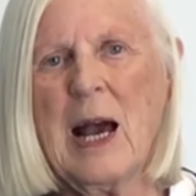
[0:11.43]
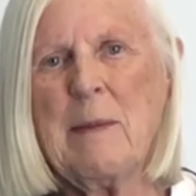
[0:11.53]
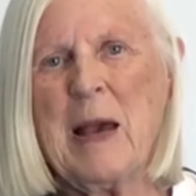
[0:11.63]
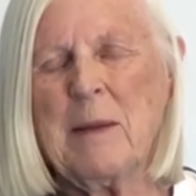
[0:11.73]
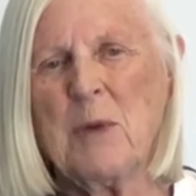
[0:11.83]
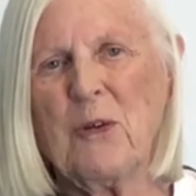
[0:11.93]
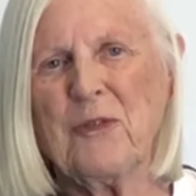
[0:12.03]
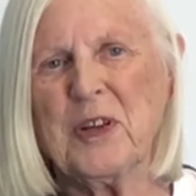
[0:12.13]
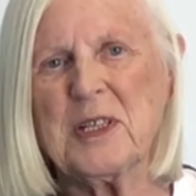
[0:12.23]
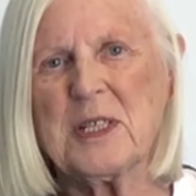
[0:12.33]
I'm Anne
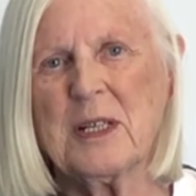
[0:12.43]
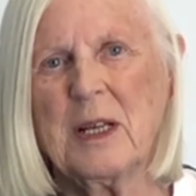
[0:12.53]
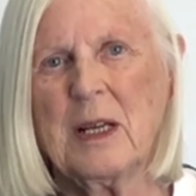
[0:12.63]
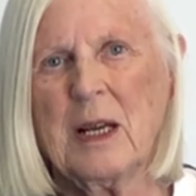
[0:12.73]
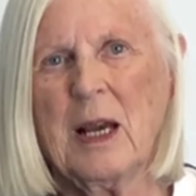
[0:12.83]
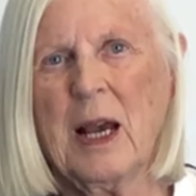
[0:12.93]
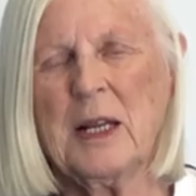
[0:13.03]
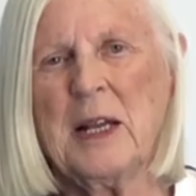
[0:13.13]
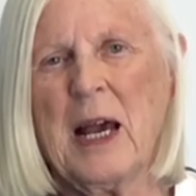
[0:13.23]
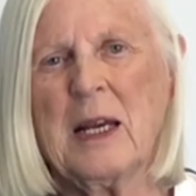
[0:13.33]
Moffatt,
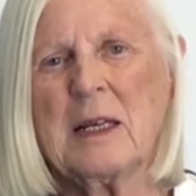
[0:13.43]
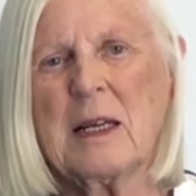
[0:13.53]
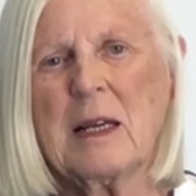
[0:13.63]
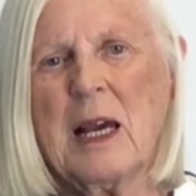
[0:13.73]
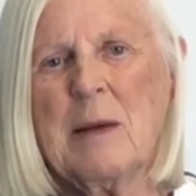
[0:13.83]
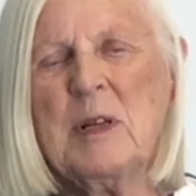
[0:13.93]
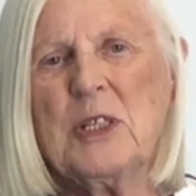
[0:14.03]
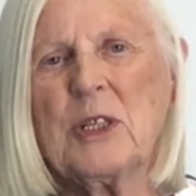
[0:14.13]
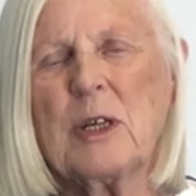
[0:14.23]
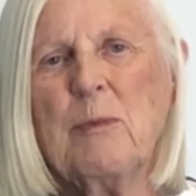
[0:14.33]
and I came
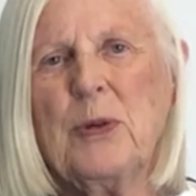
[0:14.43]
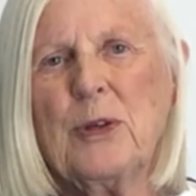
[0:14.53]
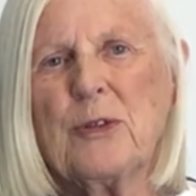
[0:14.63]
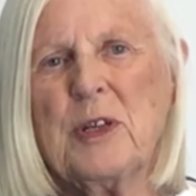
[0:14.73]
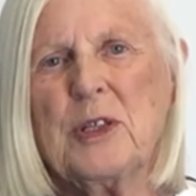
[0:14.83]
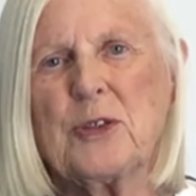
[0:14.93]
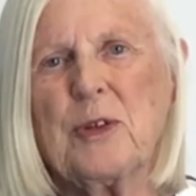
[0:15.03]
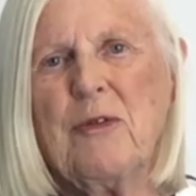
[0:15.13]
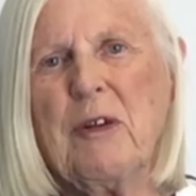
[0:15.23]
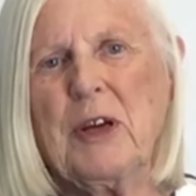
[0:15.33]
into the computer
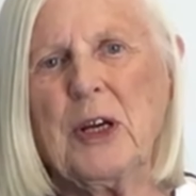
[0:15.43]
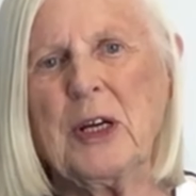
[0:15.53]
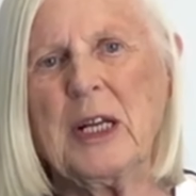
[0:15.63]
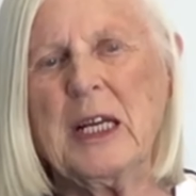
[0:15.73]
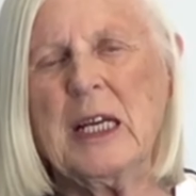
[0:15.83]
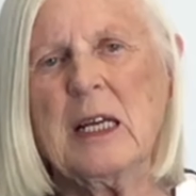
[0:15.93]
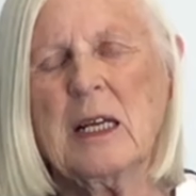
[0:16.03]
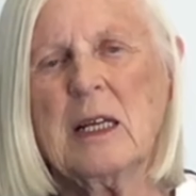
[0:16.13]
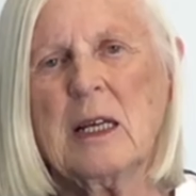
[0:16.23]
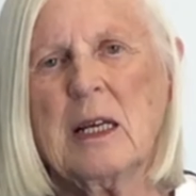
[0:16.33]
industry very early
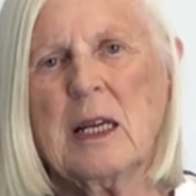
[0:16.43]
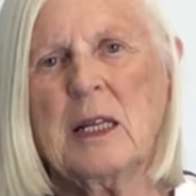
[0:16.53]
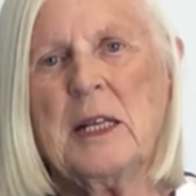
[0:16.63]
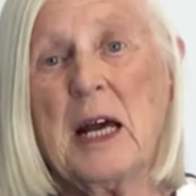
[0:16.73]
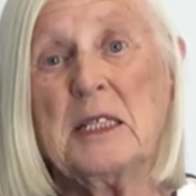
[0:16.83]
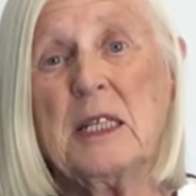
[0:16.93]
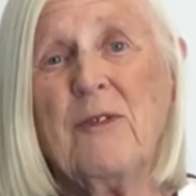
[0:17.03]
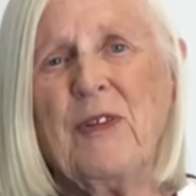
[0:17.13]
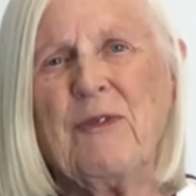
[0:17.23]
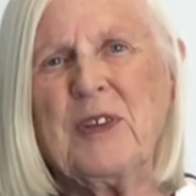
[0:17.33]
in
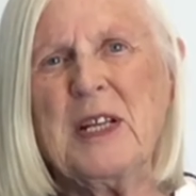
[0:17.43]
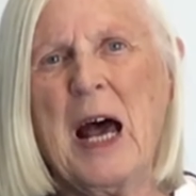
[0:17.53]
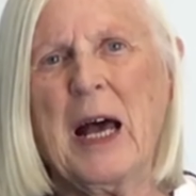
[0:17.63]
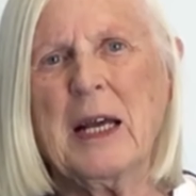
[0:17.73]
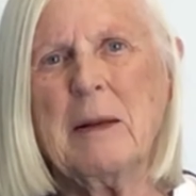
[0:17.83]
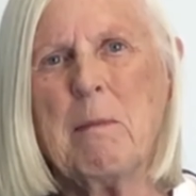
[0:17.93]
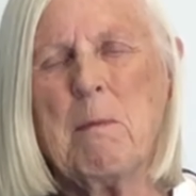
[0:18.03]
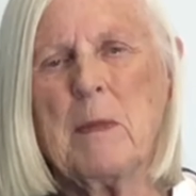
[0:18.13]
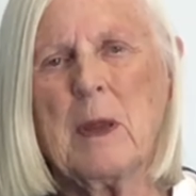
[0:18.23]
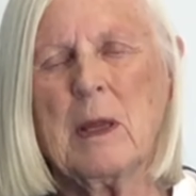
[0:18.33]
1959.
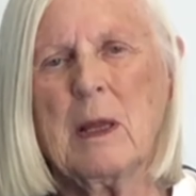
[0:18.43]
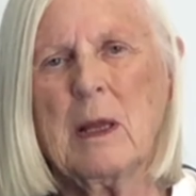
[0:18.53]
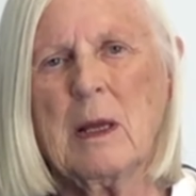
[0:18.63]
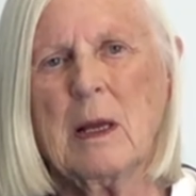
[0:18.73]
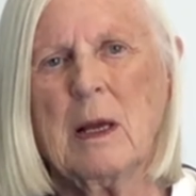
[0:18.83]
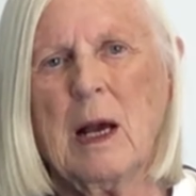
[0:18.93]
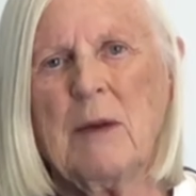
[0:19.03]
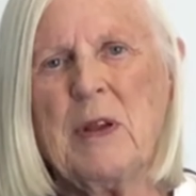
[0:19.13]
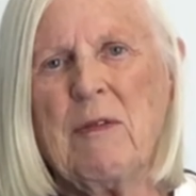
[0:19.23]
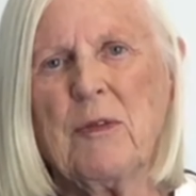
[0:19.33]

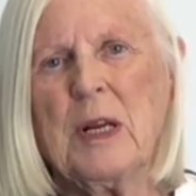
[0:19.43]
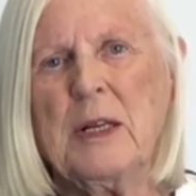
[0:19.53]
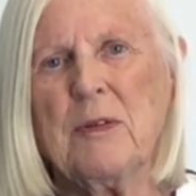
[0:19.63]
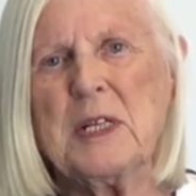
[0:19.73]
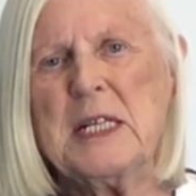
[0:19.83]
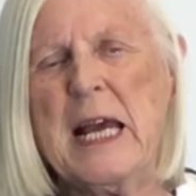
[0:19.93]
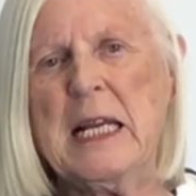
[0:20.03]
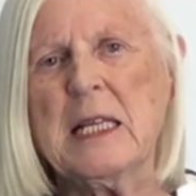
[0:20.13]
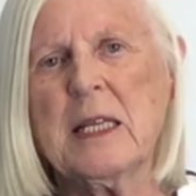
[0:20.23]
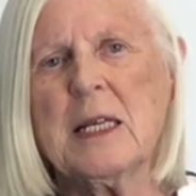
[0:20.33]
I've never really written
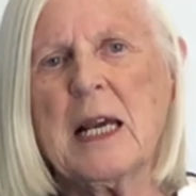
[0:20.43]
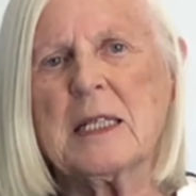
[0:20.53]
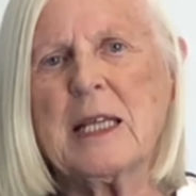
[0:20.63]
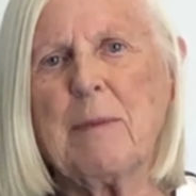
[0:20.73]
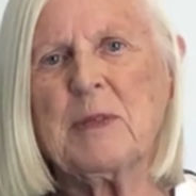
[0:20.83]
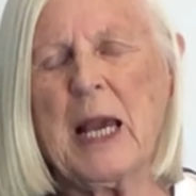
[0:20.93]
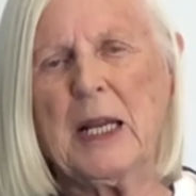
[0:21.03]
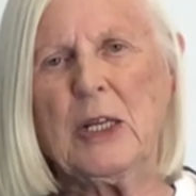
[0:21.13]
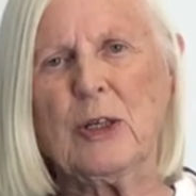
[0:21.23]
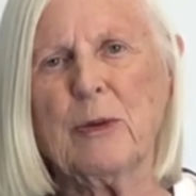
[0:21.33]
anything except
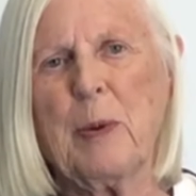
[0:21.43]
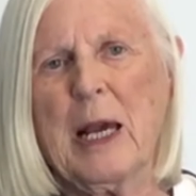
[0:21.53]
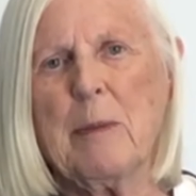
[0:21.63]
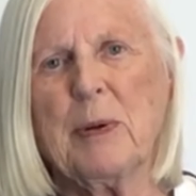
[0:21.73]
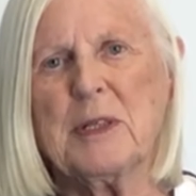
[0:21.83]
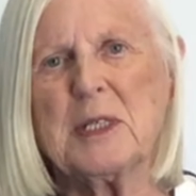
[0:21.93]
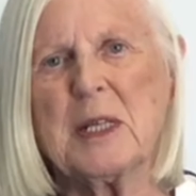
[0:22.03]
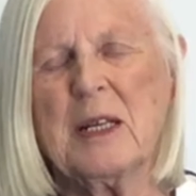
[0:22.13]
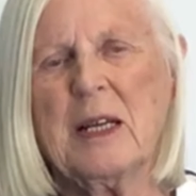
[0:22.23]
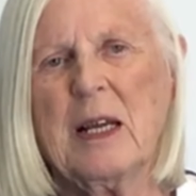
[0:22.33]
technical
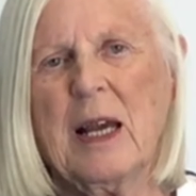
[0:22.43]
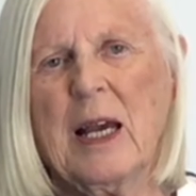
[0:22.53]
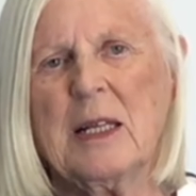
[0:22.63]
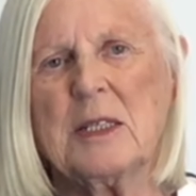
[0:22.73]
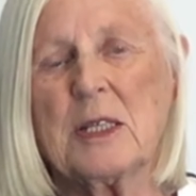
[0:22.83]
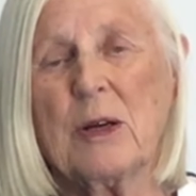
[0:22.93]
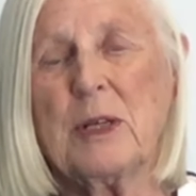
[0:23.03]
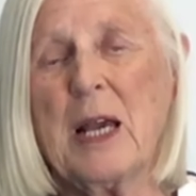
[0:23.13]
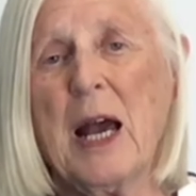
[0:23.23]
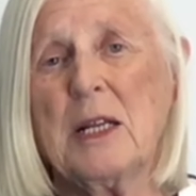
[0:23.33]
papers, and so
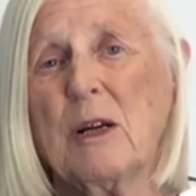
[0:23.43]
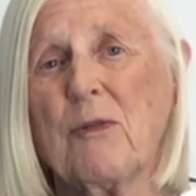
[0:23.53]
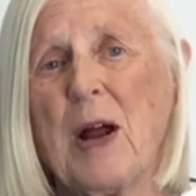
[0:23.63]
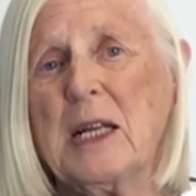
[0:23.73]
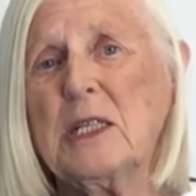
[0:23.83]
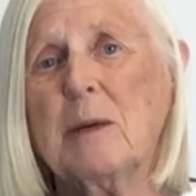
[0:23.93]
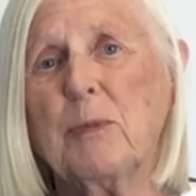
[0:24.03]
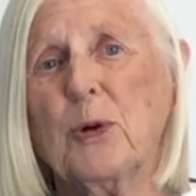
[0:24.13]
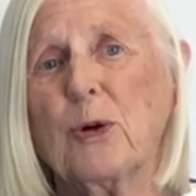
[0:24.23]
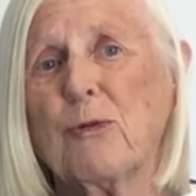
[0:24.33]
the idea of writing a
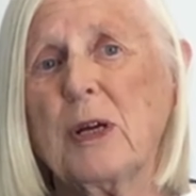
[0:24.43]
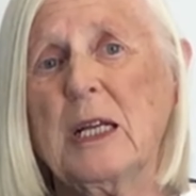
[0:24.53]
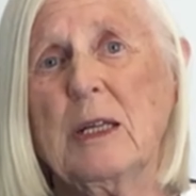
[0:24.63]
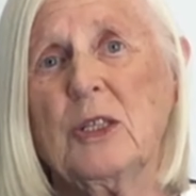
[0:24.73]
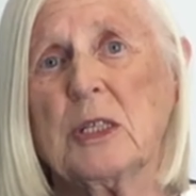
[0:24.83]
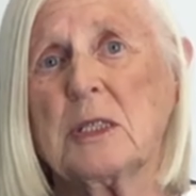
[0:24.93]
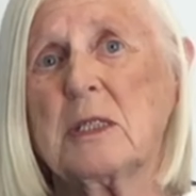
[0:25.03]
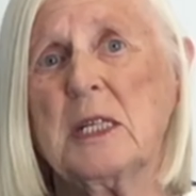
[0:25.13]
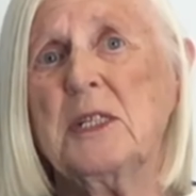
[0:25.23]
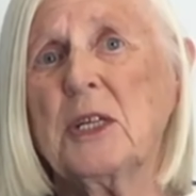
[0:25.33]
book really
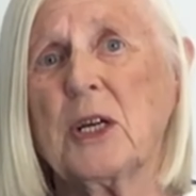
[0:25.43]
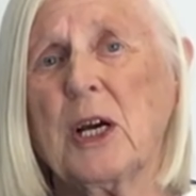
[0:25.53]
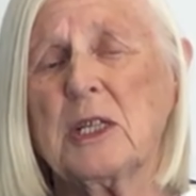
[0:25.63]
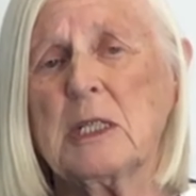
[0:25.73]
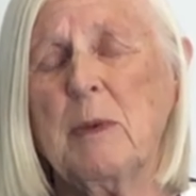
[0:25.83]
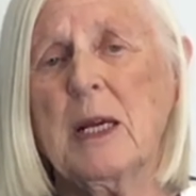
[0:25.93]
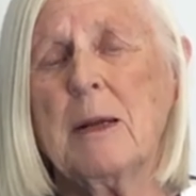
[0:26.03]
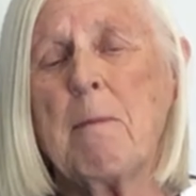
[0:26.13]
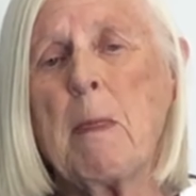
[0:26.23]
just didn't occur to me.